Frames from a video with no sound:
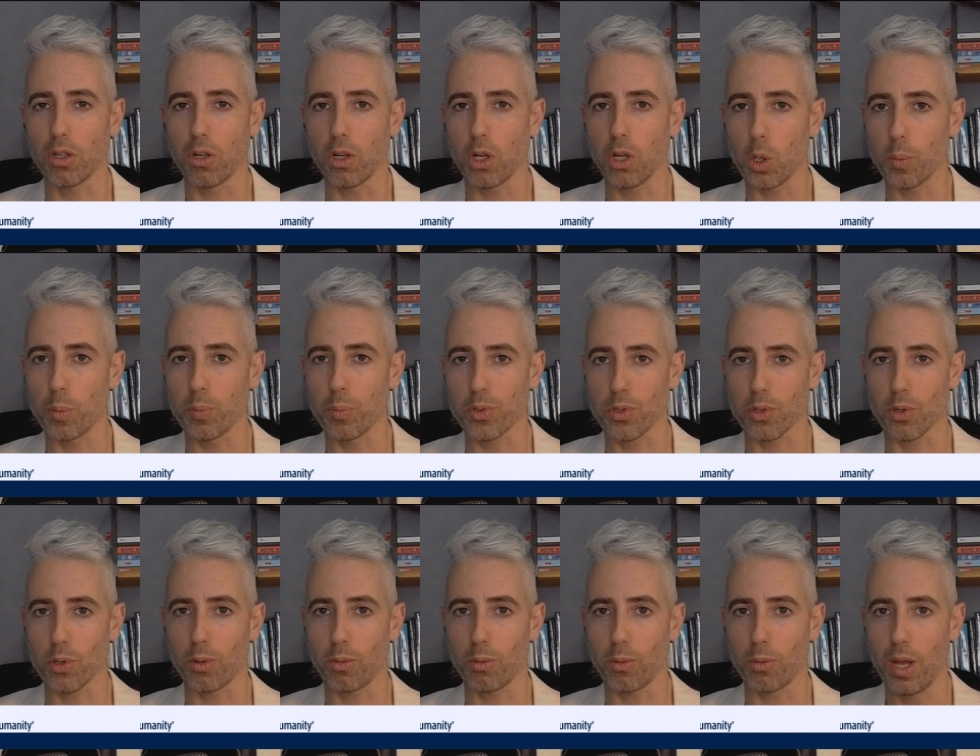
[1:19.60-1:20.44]
the globe.
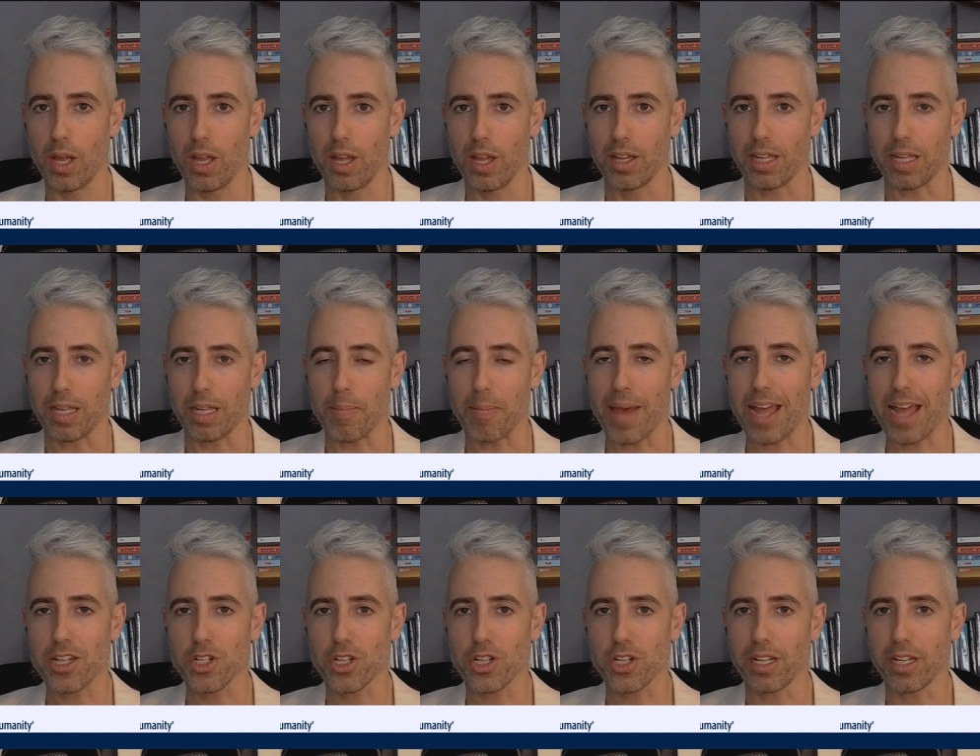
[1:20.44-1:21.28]
So
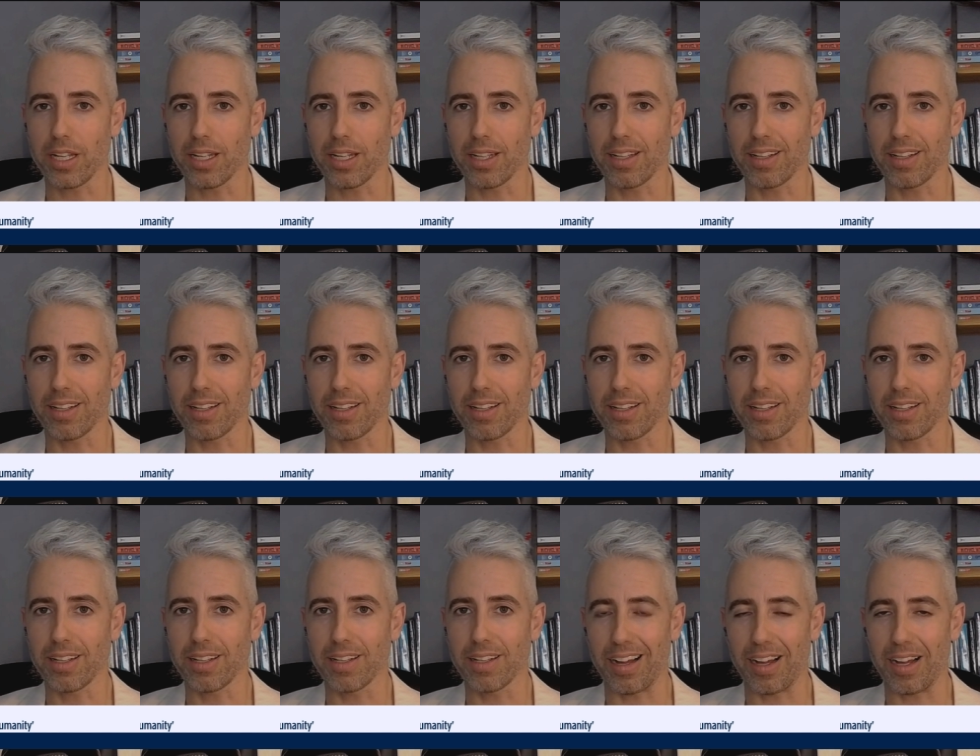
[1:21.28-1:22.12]
imagining
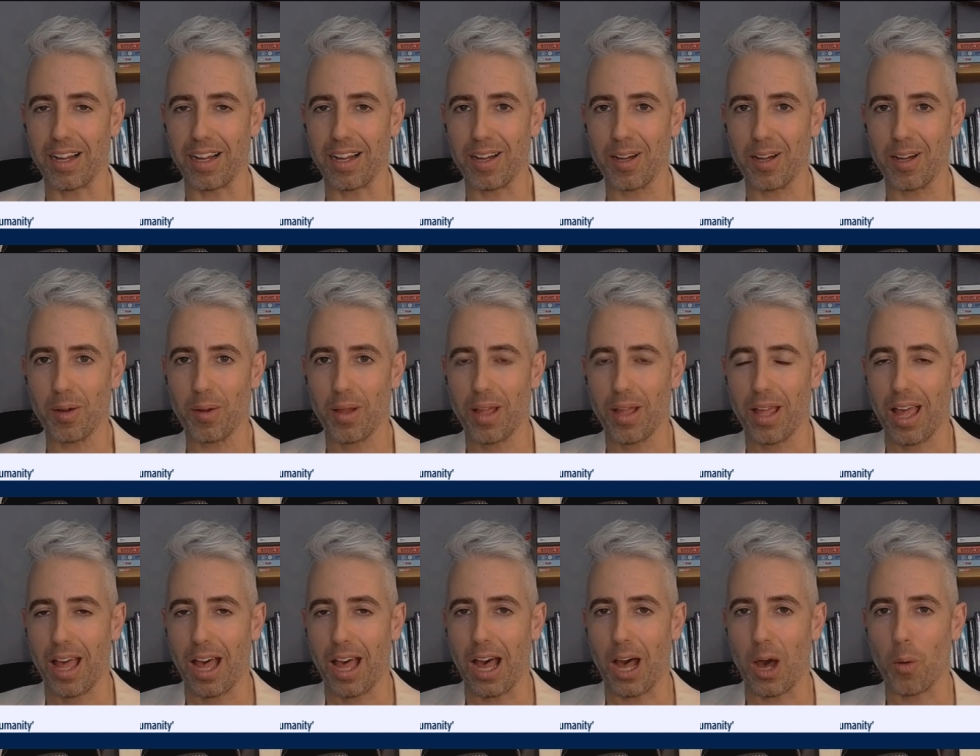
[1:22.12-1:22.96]
a
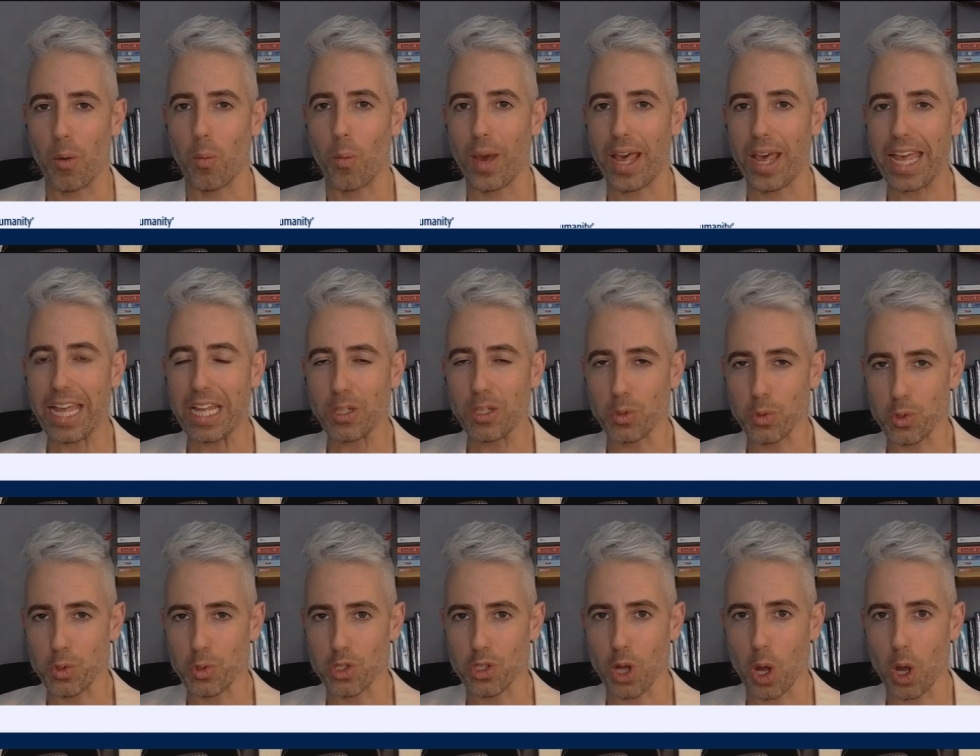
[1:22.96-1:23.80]
way
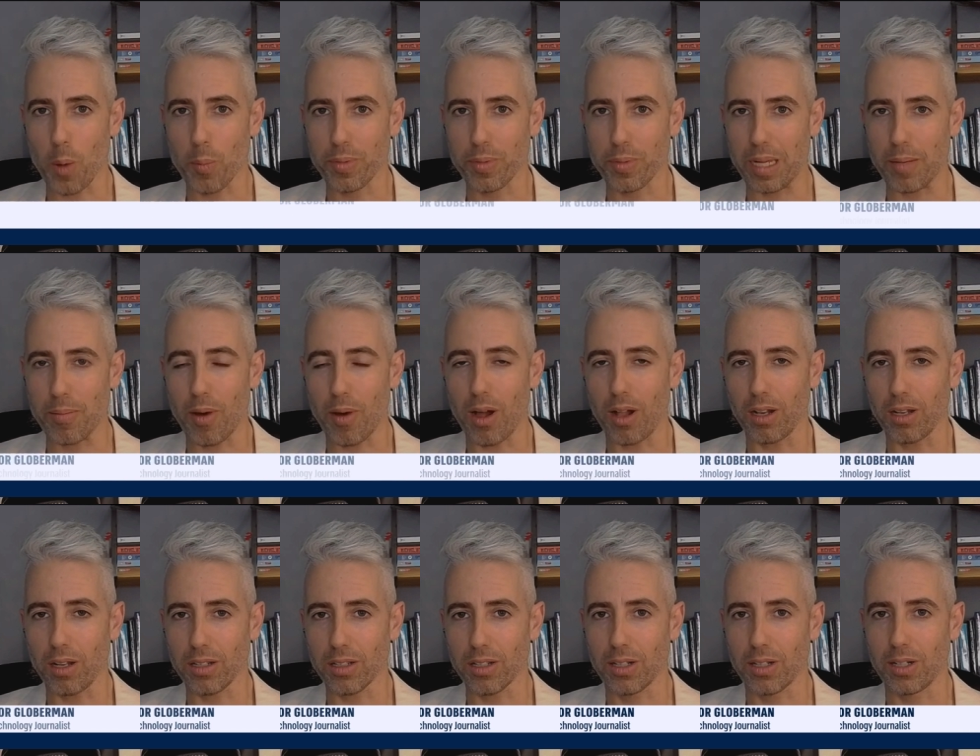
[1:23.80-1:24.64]
to stop them
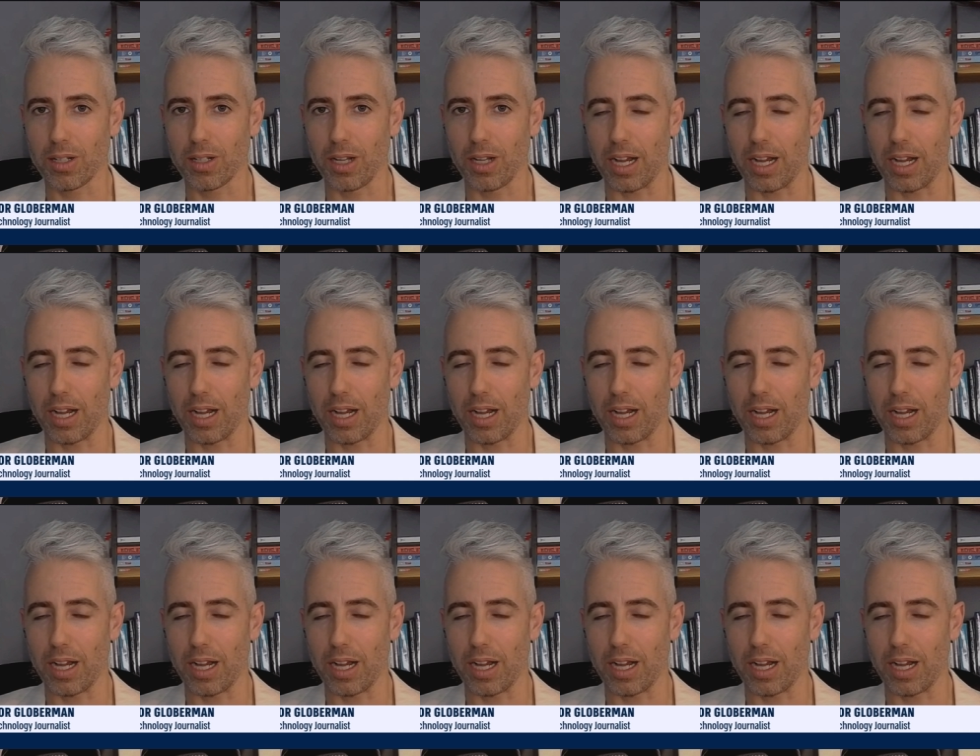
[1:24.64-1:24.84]
all